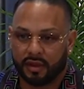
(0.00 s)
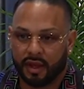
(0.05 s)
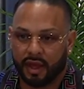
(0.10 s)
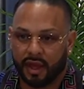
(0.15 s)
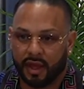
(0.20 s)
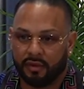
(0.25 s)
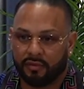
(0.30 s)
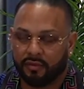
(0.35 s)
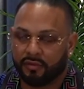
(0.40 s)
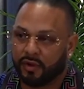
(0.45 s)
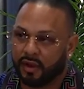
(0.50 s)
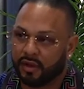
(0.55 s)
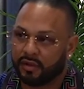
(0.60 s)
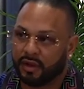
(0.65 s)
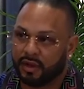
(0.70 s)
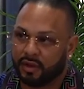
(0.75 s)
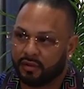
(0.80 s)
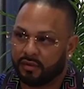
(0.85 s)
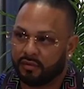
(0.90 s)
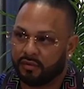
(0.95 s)
I had friends that
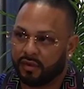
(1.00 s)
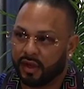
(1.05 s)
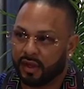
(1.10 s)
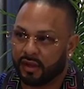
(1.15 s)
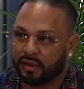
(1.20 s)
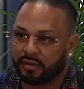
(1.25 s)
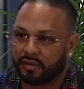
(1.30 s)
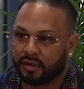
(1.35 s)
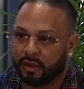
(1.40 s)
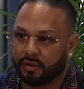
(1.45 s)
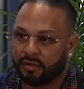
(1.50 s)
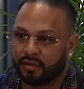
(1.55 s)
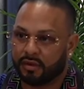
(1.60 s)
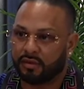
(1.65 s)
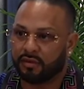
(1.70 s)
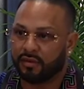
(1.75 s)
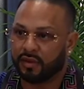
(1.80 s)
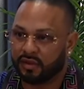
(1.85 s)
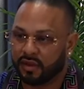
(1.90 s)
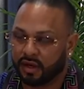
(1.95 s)
lived in Vegas, so I was
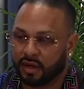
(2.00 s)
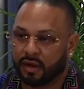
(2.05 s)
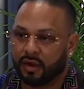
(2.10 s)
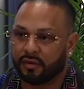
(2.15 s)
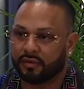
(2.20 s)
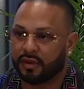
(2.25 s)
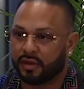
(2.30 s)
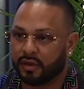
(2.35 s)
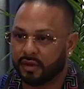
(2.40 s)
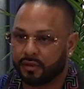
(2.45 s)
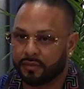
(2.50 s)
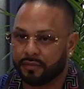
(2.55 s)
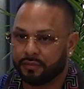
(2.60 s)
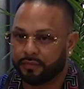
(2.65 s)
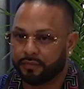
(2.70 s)
just visiting often,